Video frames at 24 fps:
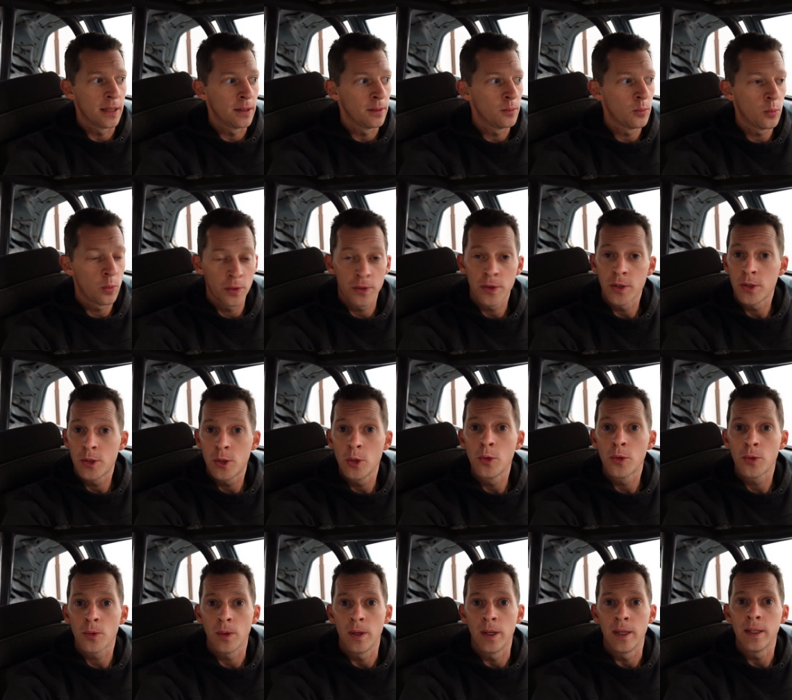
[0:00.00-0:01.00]
and with a 2
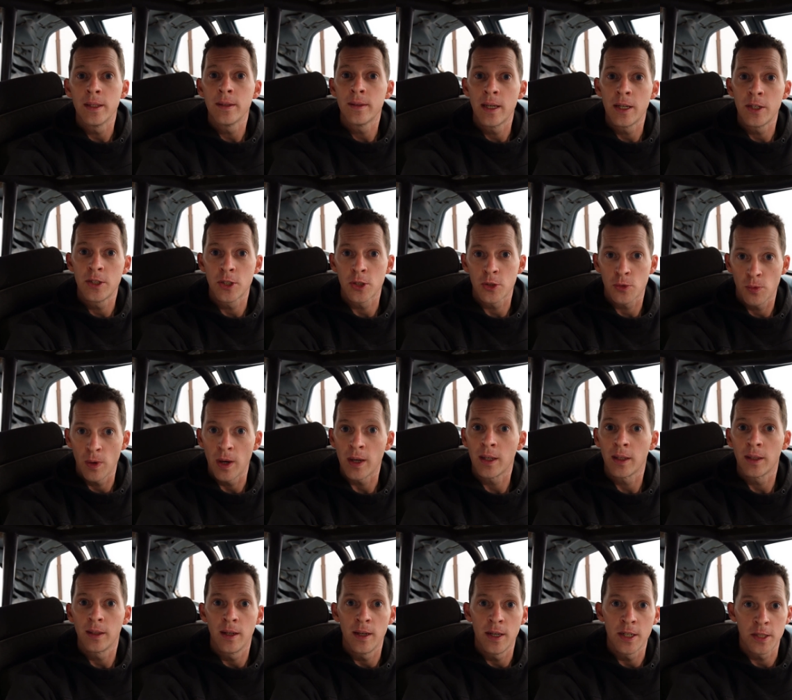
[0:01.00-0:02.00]
3 in it, they just
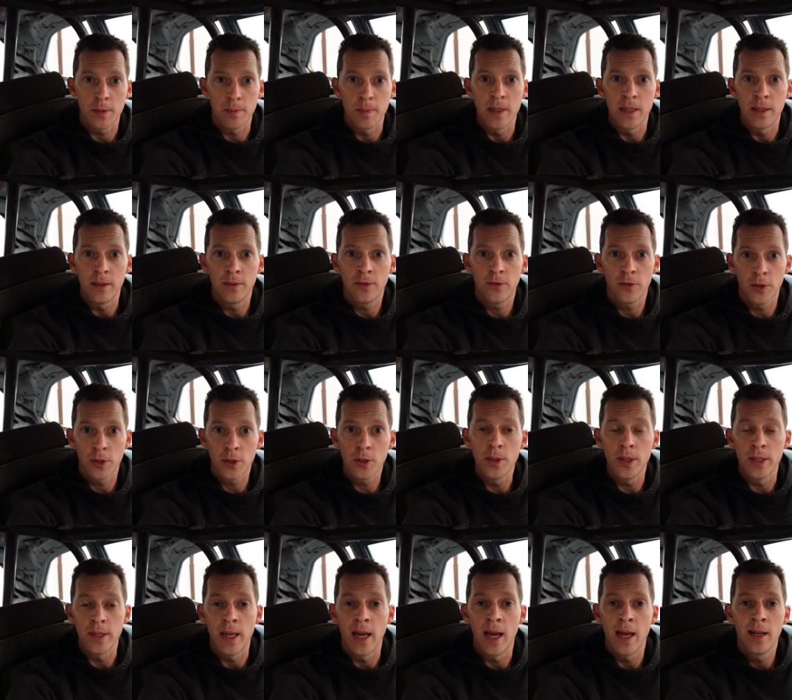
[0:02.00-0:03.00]
recognized me for
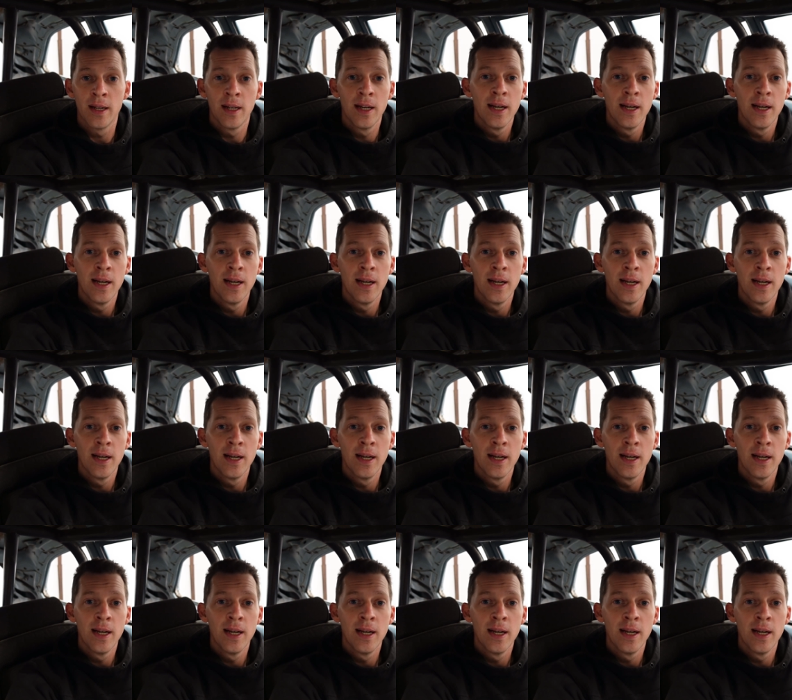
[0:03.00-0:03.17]
doing that.